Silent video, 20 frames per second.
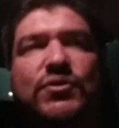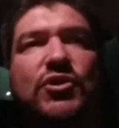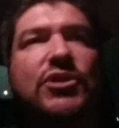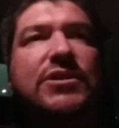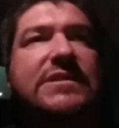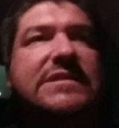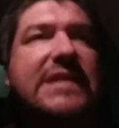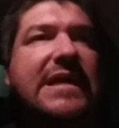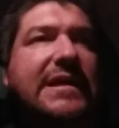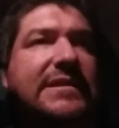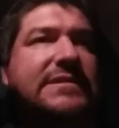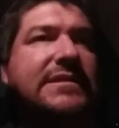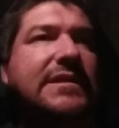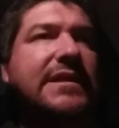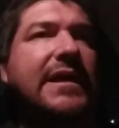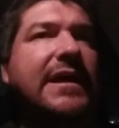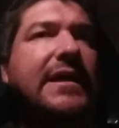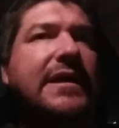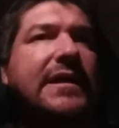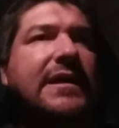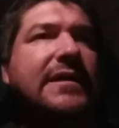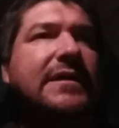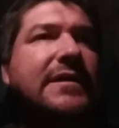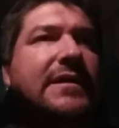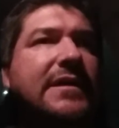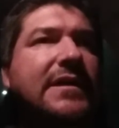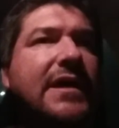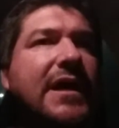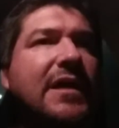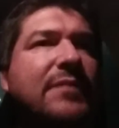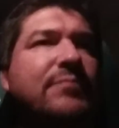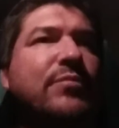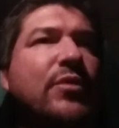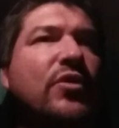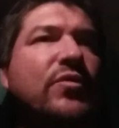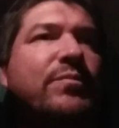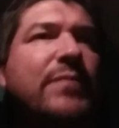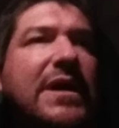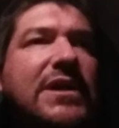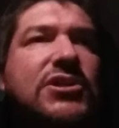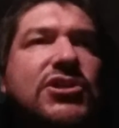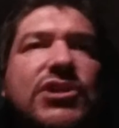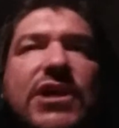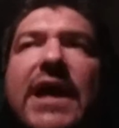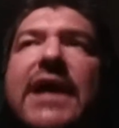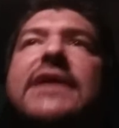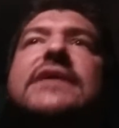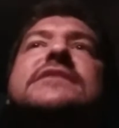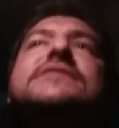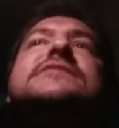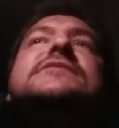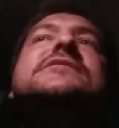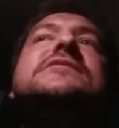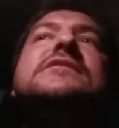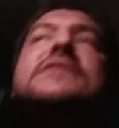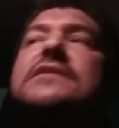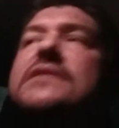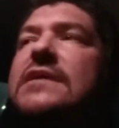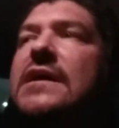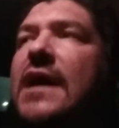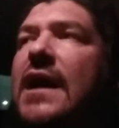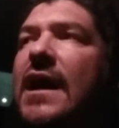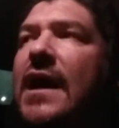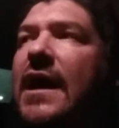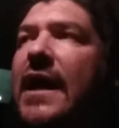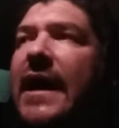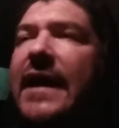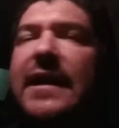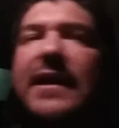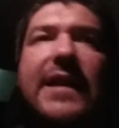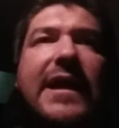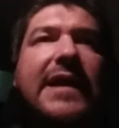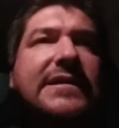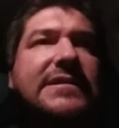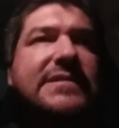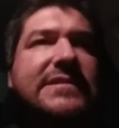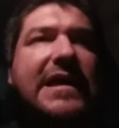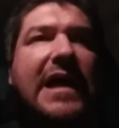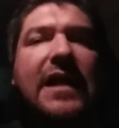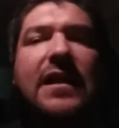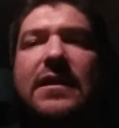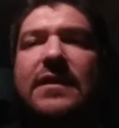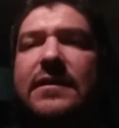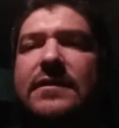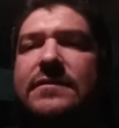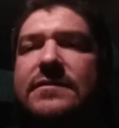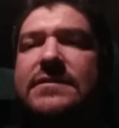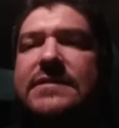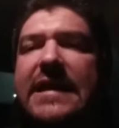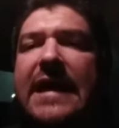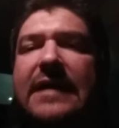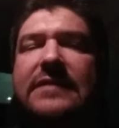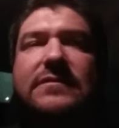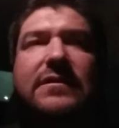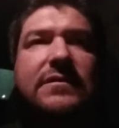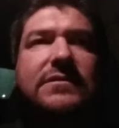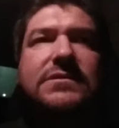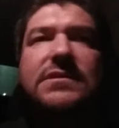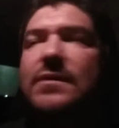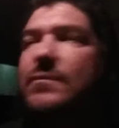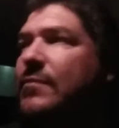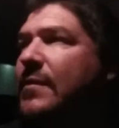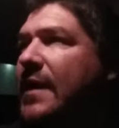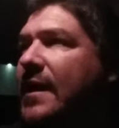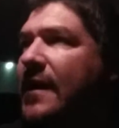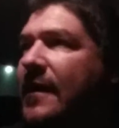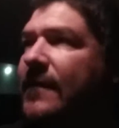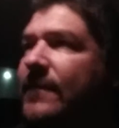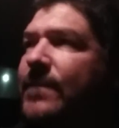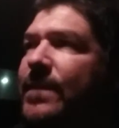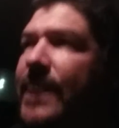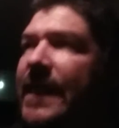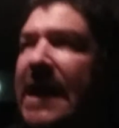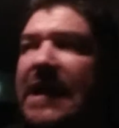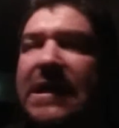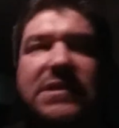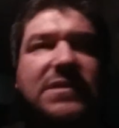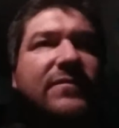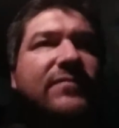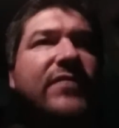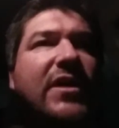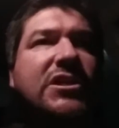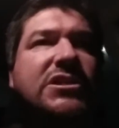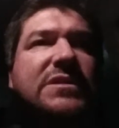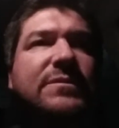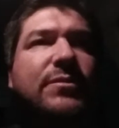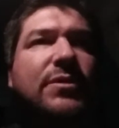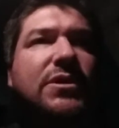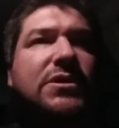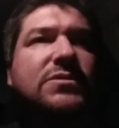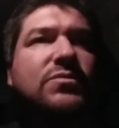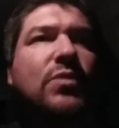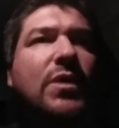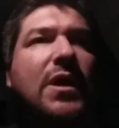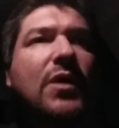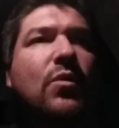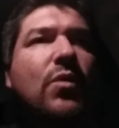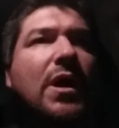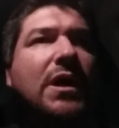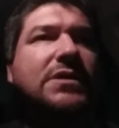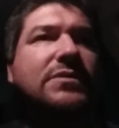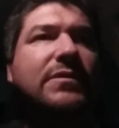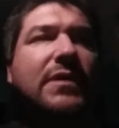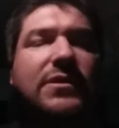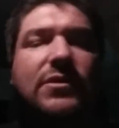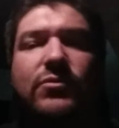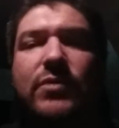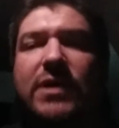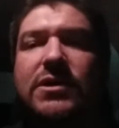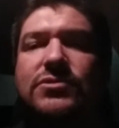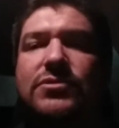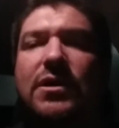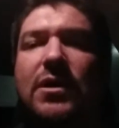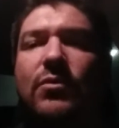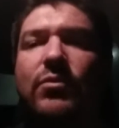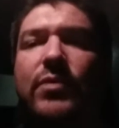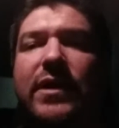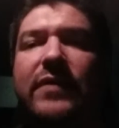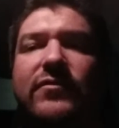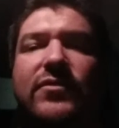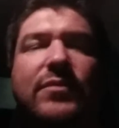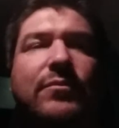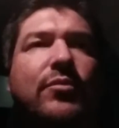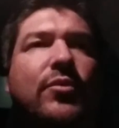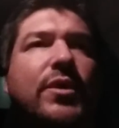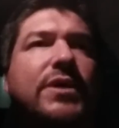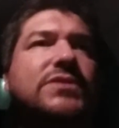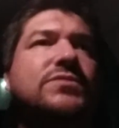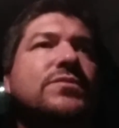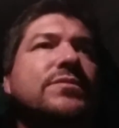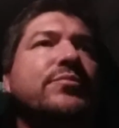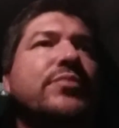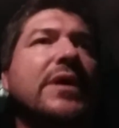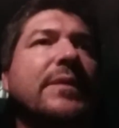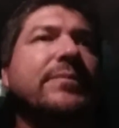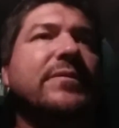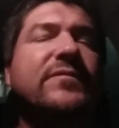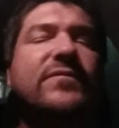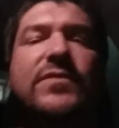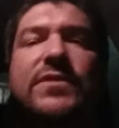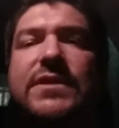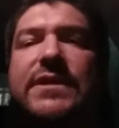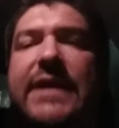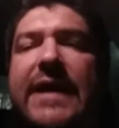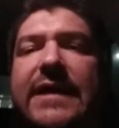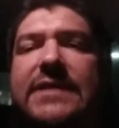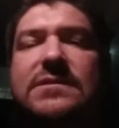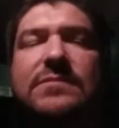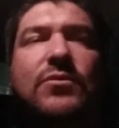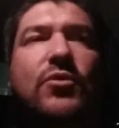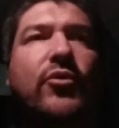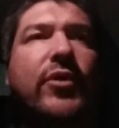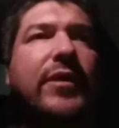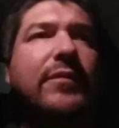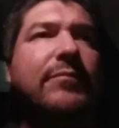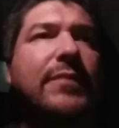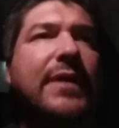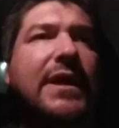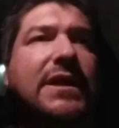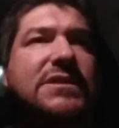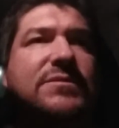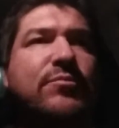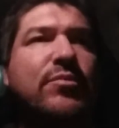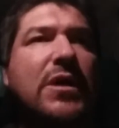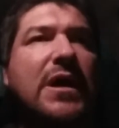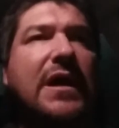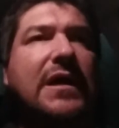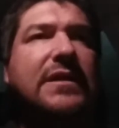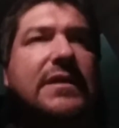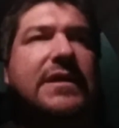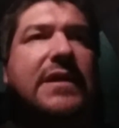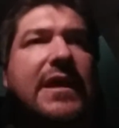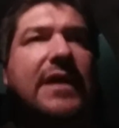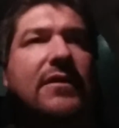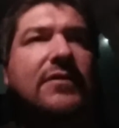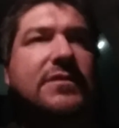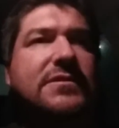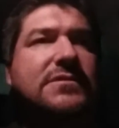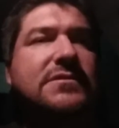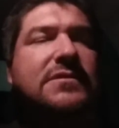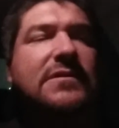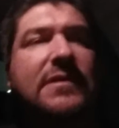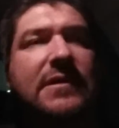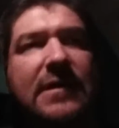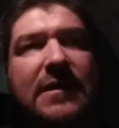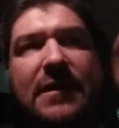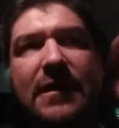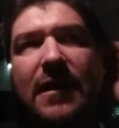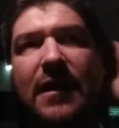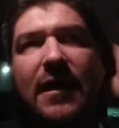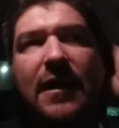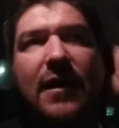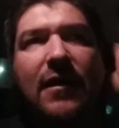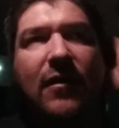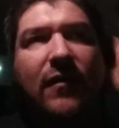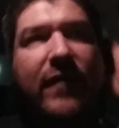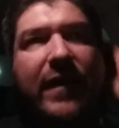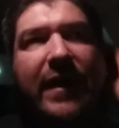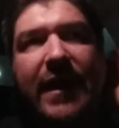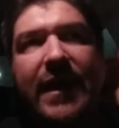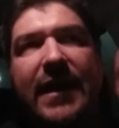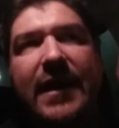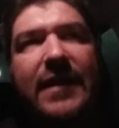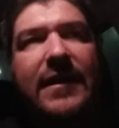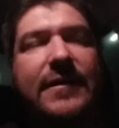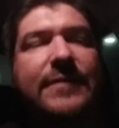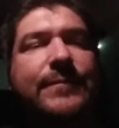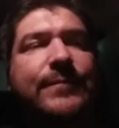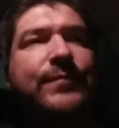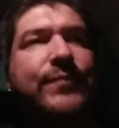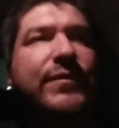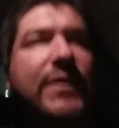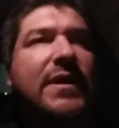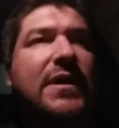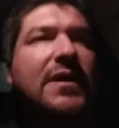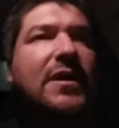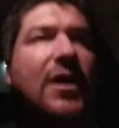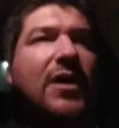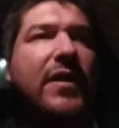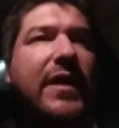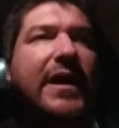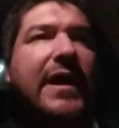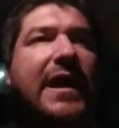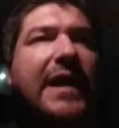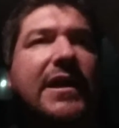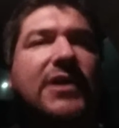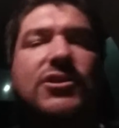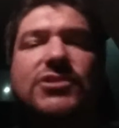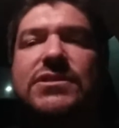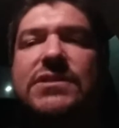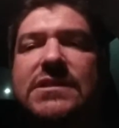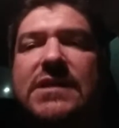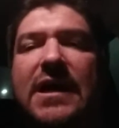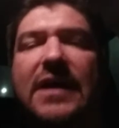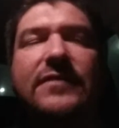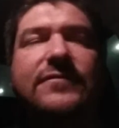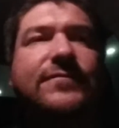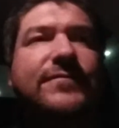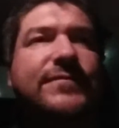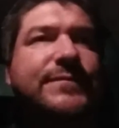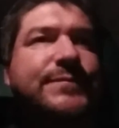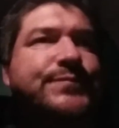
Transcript: good day today. Had both my shakes, uh, had a nice salad, snacked on some. Uh, some vegetables while I walked around the restaurant, whatever the boys were prepping for the day, some green beans, broccoli, carrots, uh, all that kind of all that kind of good stuff.